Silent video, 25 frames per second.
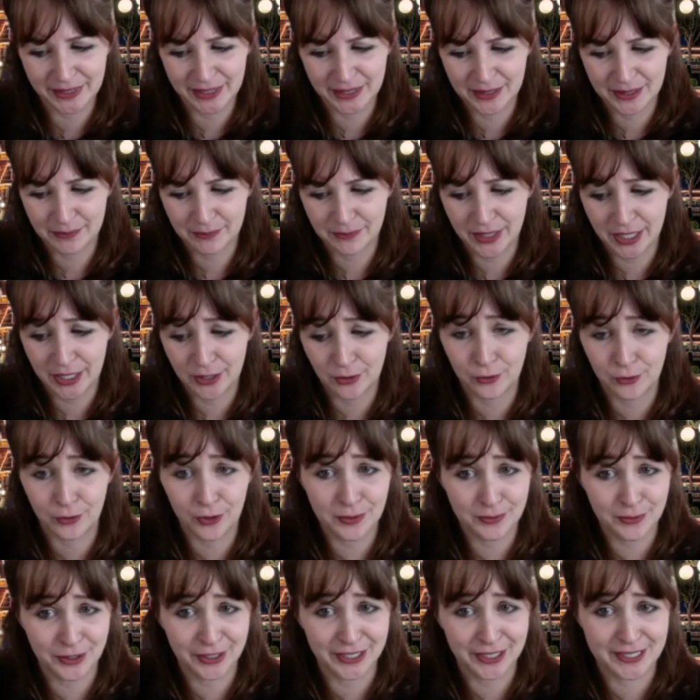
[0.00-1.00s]
My
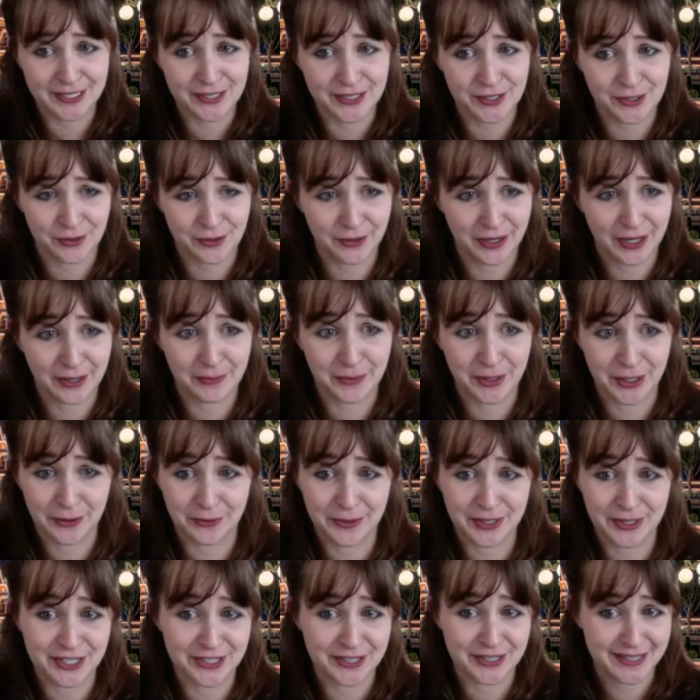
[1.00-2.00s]
normal Instagram, though,
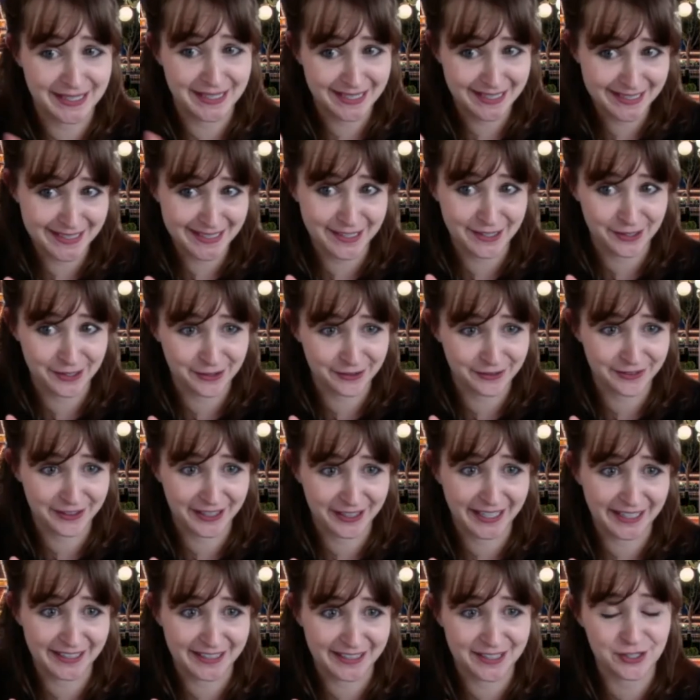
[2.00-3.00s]
which is easier to
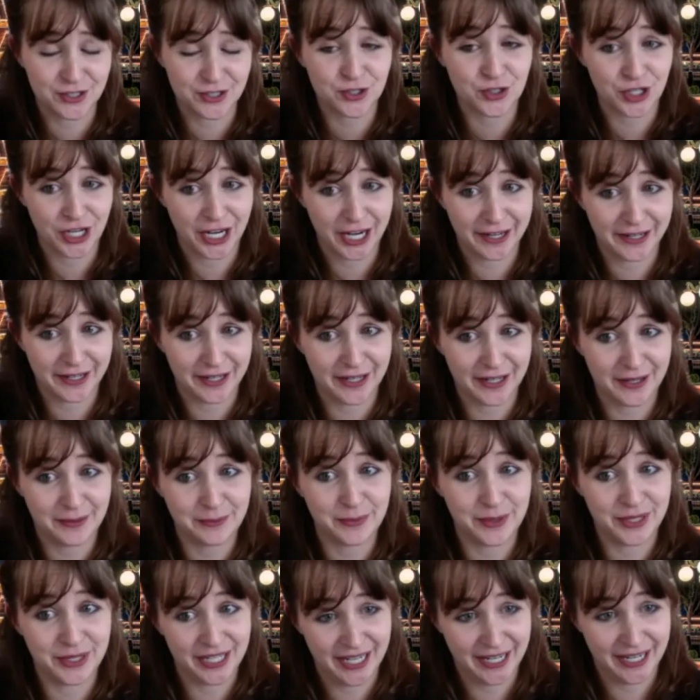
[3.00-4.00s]
find, is Jana
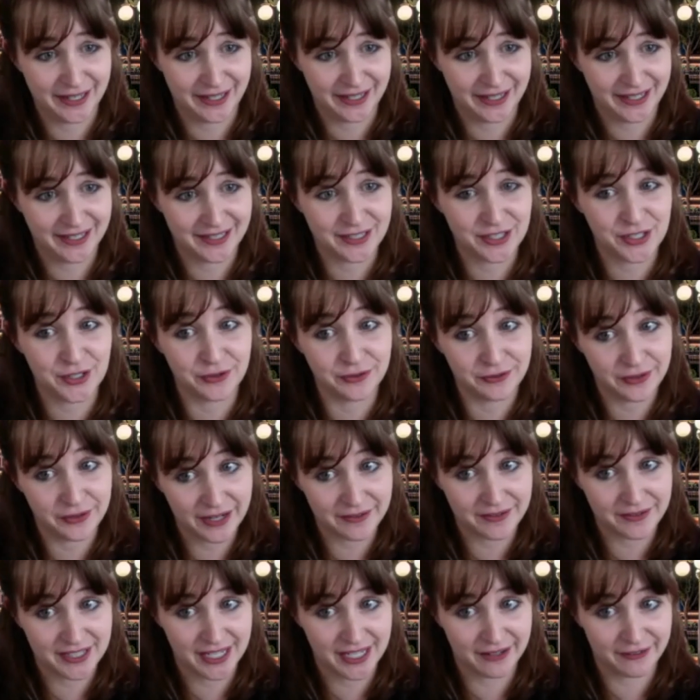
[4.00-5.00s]
Banana
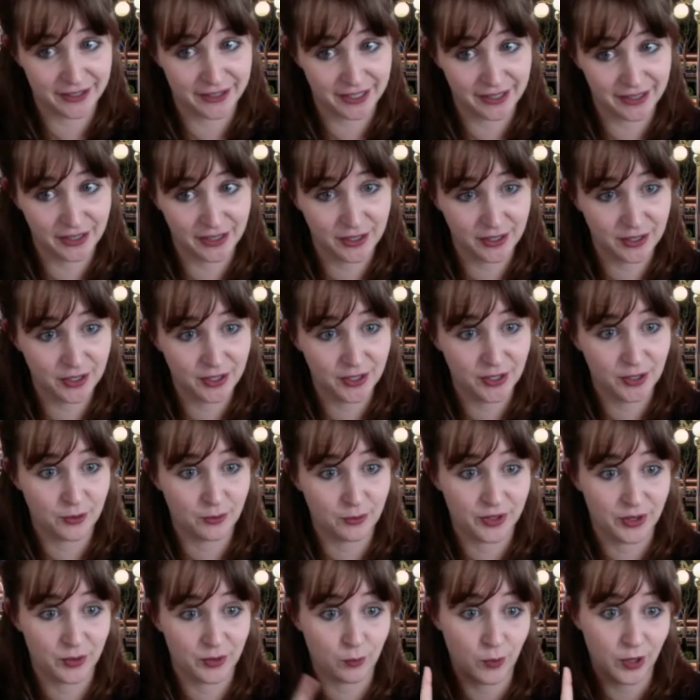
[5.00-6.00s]
257
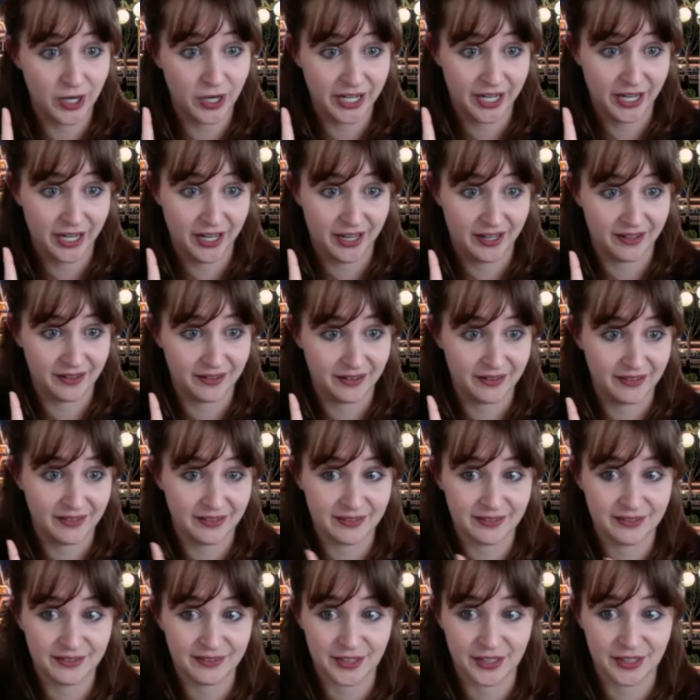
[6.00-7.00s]
with one N.
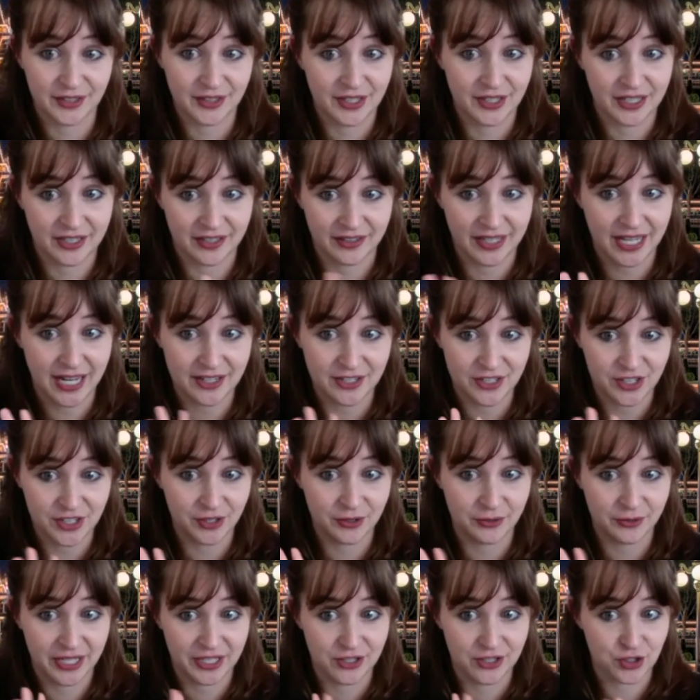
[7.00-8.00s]
None of that
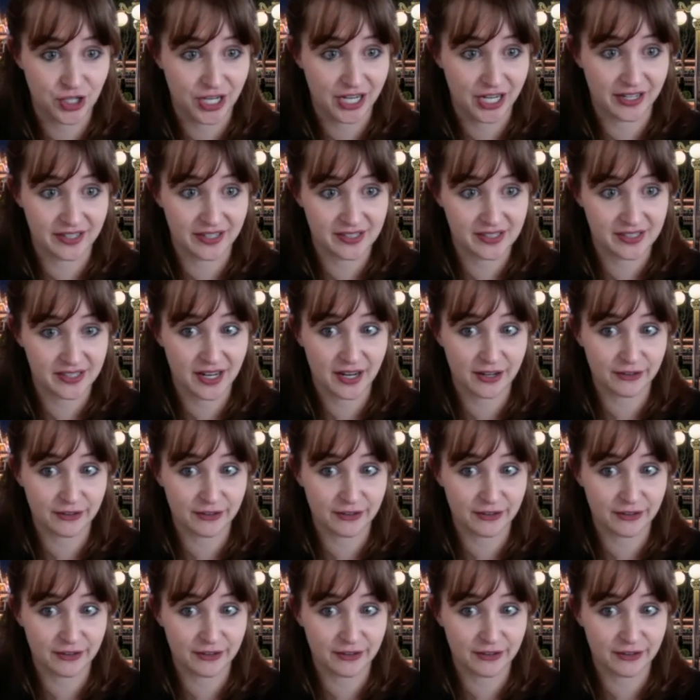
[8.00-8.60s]
2N Jana stuff.